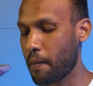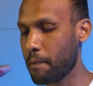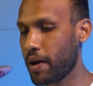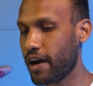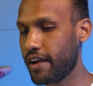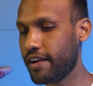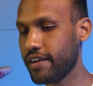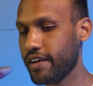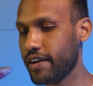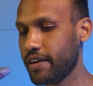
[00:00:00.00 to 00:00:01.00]

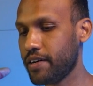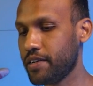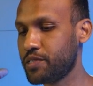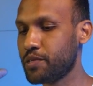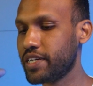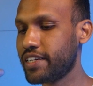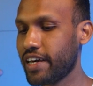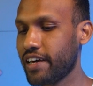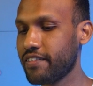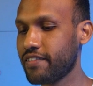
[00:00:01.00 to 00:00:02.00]
But so it
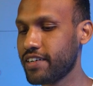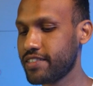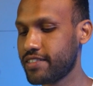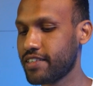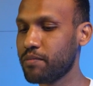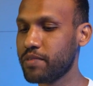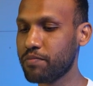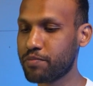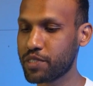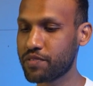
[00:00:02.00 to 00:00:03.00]
gave us some
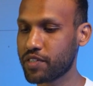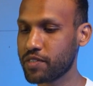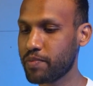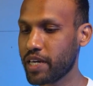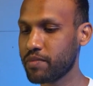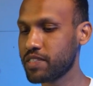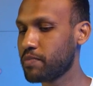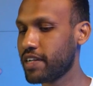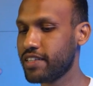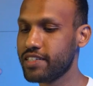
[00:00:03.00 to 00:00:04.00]
inputs for payments,
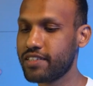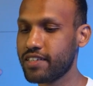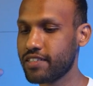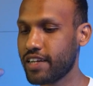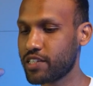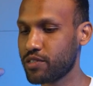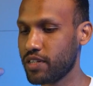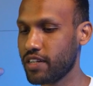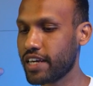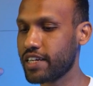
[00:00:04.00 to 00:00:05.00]
but this doesn't
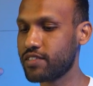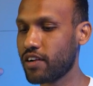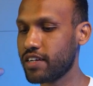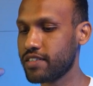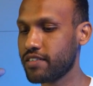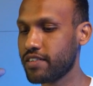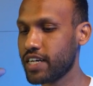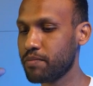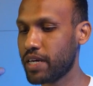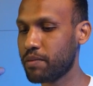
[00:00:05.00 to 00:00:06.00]
actually, like it's not a
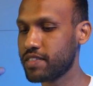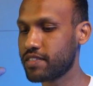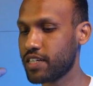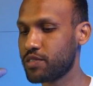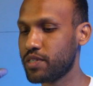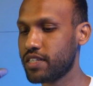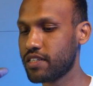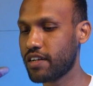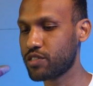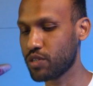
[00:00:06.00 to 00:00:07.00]
real payment screen, so it
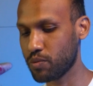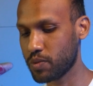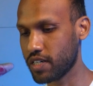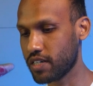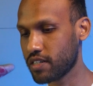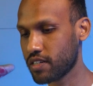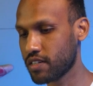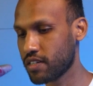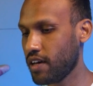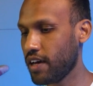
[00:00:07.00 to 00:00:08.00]
doesn't actually work.
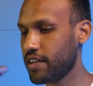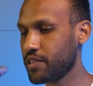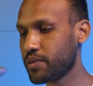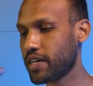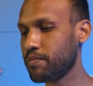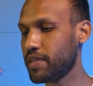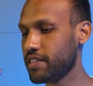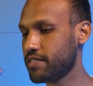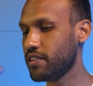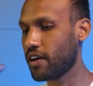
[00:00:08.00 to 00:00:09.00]
And you can
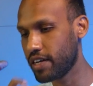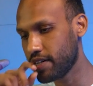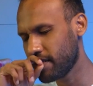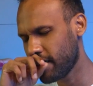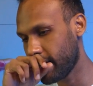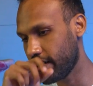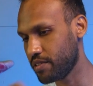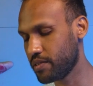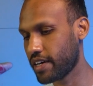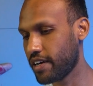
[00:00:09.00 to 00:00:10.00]
place the order, and
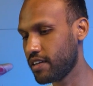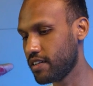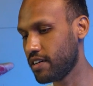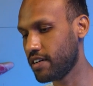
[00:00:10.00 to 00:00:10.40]
you can,